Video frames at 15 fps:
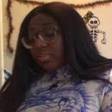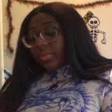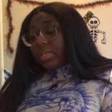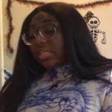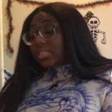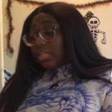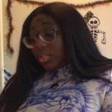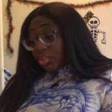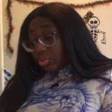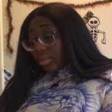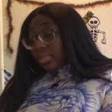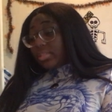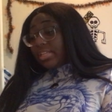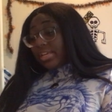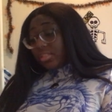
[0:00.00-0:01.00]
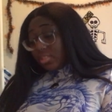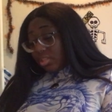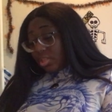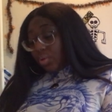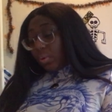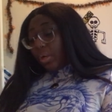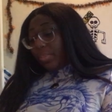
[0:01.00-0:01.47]
Because they're drunk
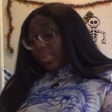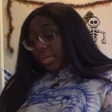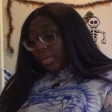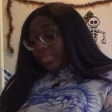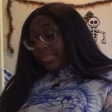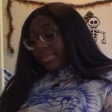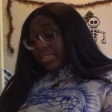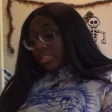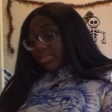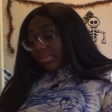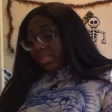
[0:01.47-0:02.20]
texting you on purpose,